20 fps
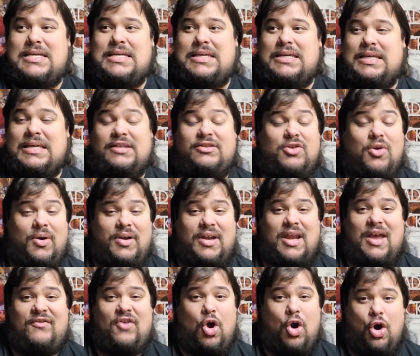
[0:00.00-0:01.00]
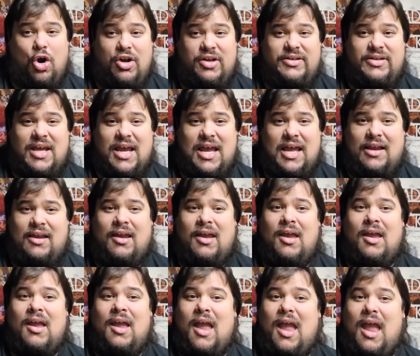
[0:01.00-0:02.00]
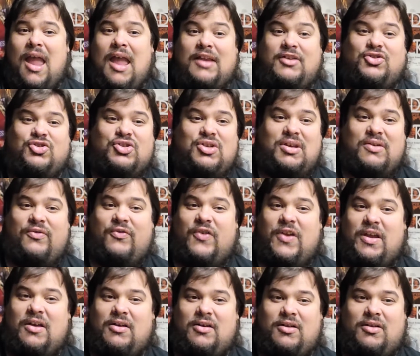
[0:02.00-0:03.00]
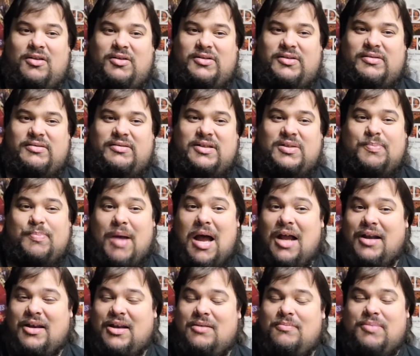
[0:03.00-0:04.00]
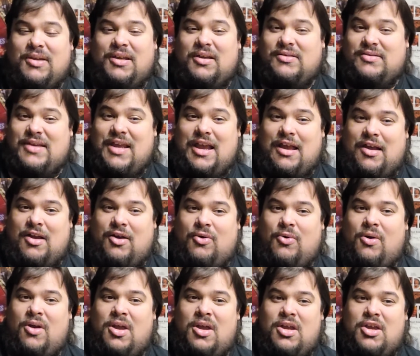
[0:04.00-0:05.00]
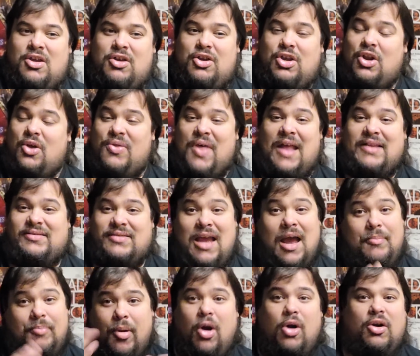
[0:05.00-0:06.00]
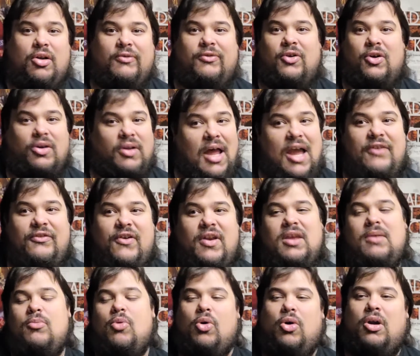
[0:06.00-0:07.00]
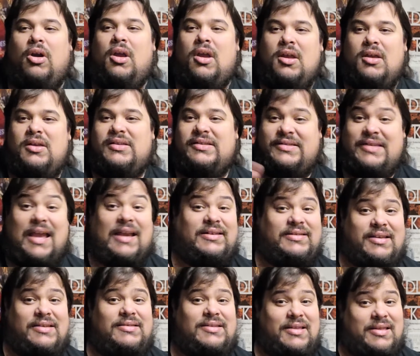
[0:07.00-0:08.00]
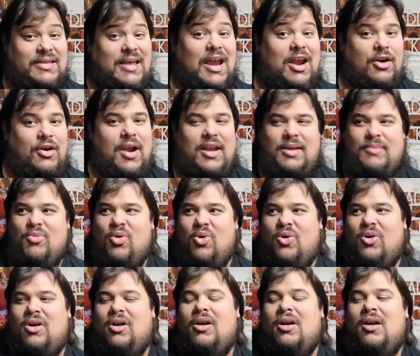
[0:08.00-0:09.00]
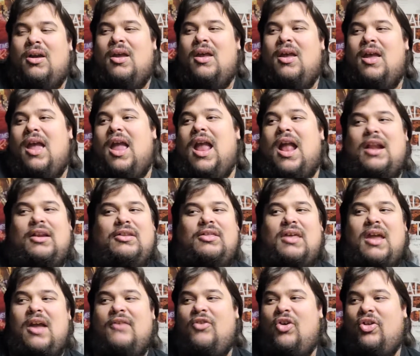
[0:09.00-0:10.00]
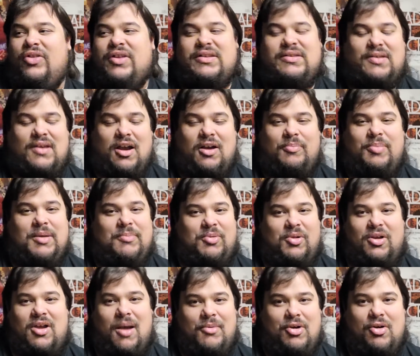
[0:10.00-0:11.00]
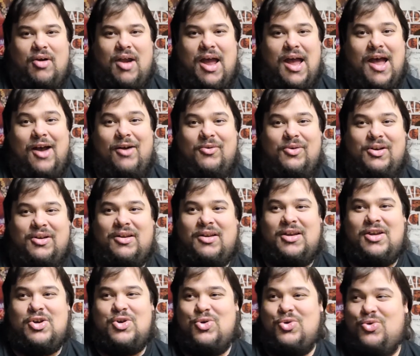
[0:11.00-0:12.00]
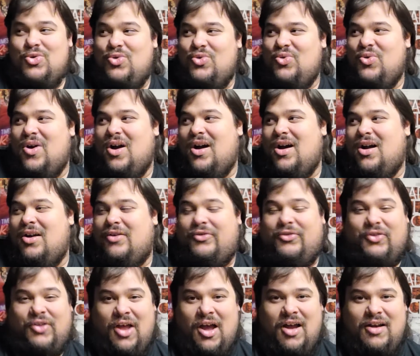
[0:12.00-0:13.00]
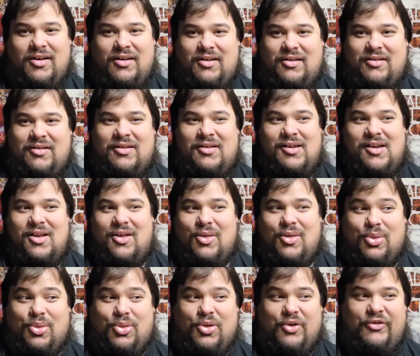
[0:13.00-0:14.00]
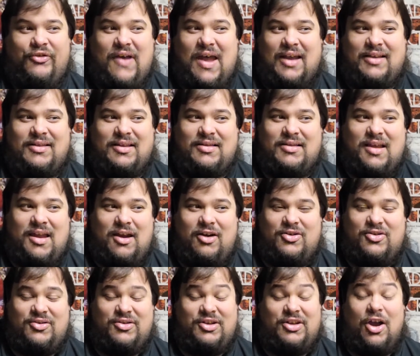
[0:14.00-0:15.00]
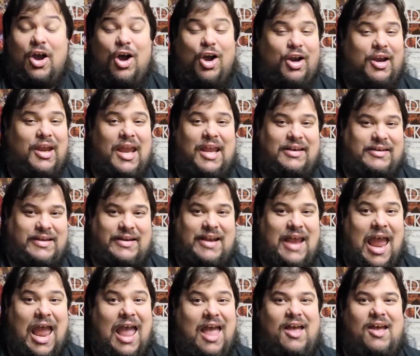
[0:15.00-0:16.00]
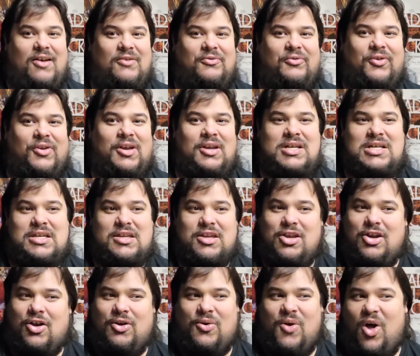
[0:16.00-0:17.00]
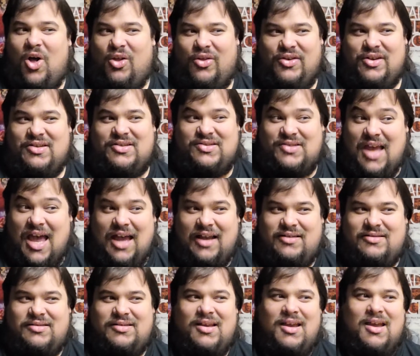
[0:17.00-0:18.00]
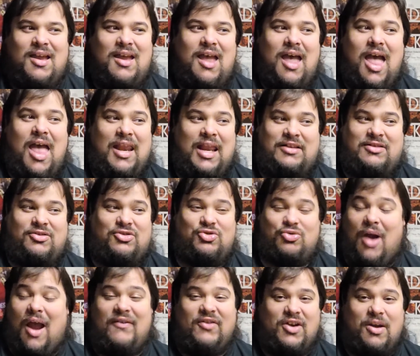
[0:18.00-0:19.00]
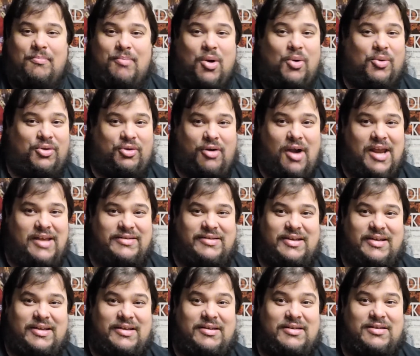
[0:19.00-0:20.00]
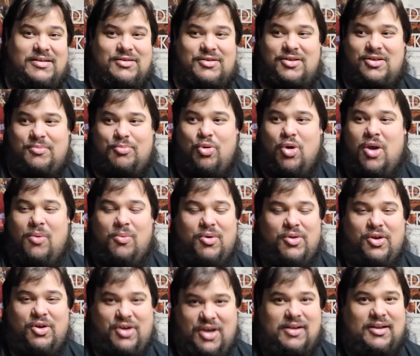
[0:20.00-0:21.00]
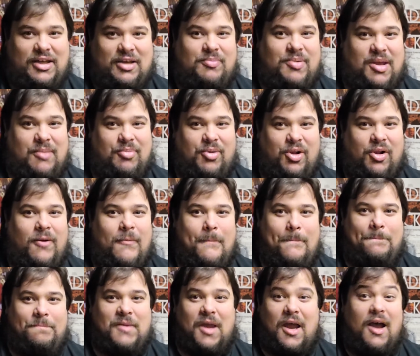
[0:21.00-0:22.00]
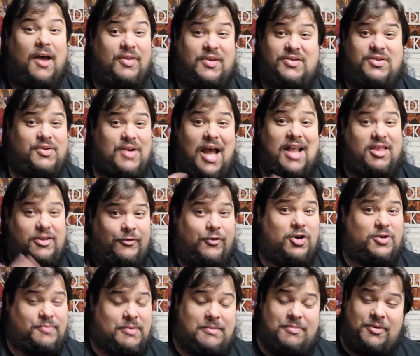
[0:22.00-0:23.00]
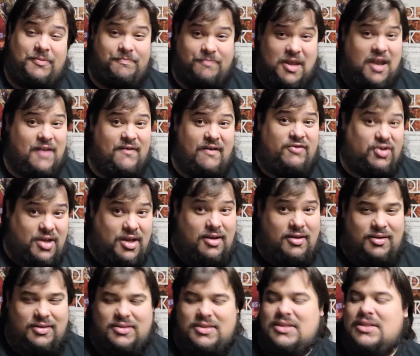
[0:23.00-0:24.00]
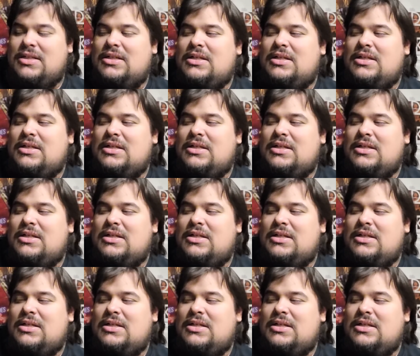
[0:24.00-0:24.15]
he's going to have a heart attack, and she feels despondent because now, you know, that's not part of her life anymore. Sex isn't there anymore. And they have all these young people coming around who are flaunting the fact that they are young and can have, you know, all this sex and it's driving them both crazy to the point where they're killing people. Uh, these are not the first people they have ever killed.